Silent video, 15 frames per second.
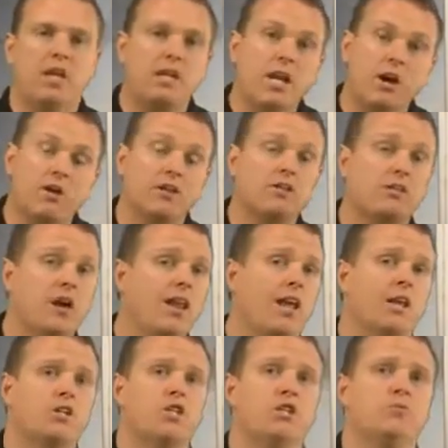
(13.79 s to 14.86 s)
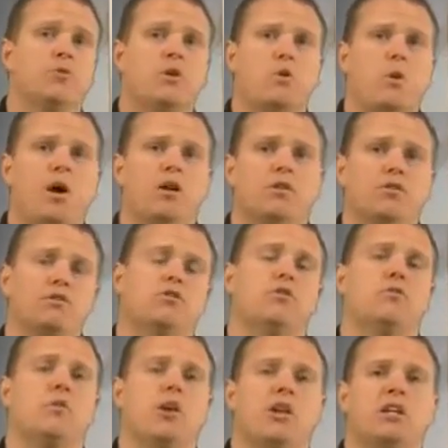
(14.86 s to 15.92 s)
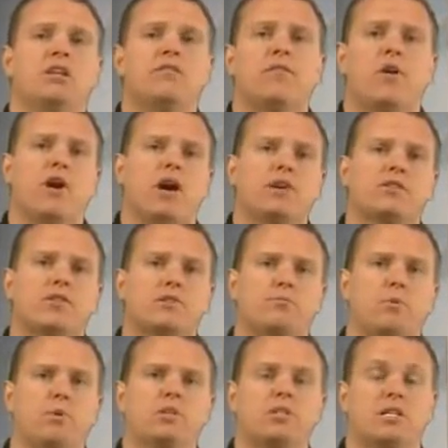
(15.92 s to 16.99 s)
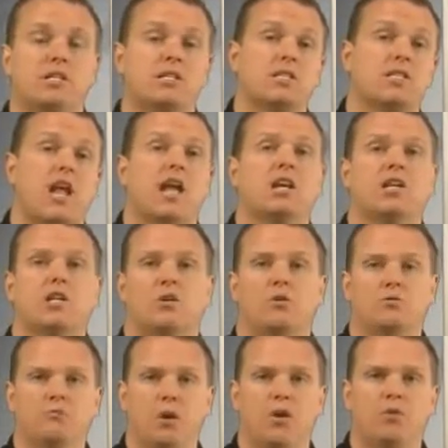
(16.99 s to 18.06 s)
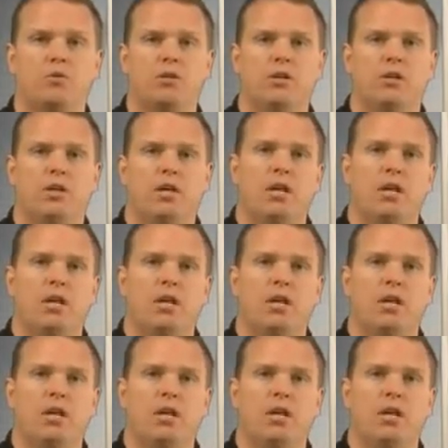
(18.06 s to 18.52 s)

Now, it's not actually required. You can run any of our access points in standalone mode,